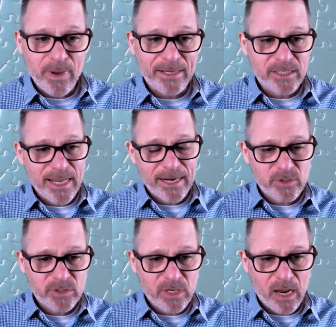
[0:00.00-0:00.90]
as an
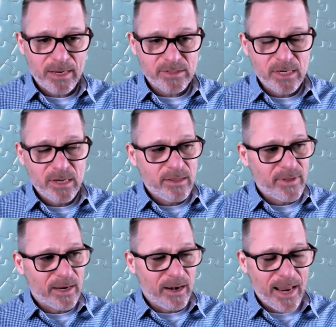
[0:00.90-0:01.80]
exercise
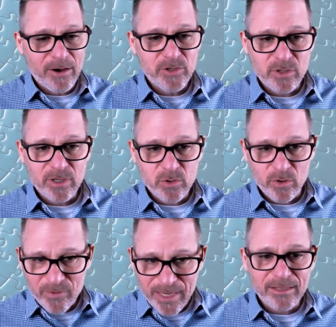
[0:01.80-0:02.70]
that allows you to sort
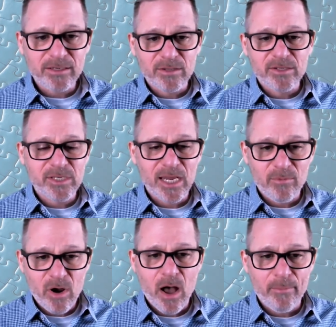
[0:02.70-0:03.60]
of get to the
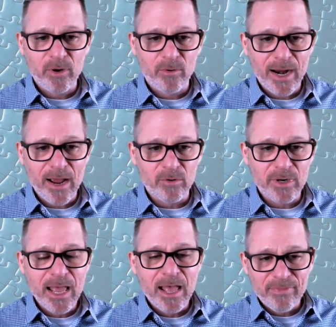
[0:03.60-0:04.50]
same common ground,